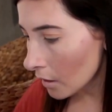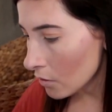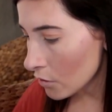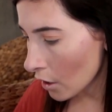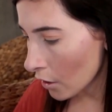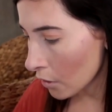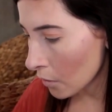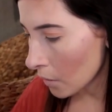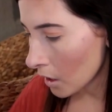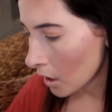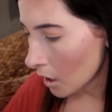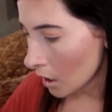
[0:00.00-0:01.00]
So
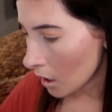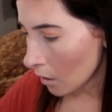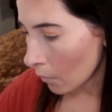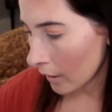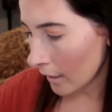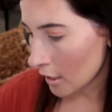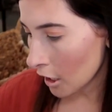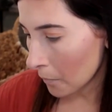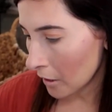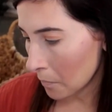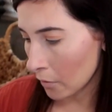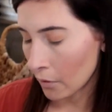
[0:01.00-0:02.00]
when I tell
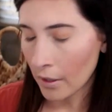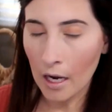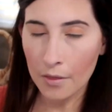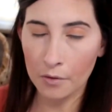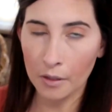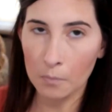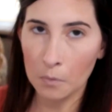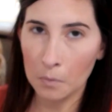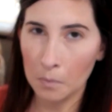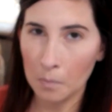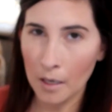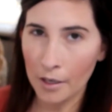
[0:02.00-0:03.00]
people that, they're like,
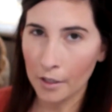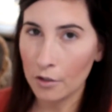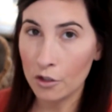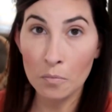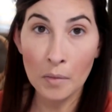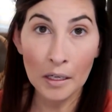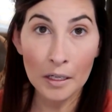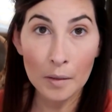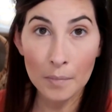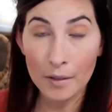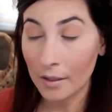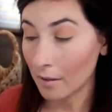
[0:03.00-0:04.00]
well, why do you do makeup
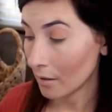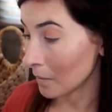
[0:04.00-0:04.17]
then?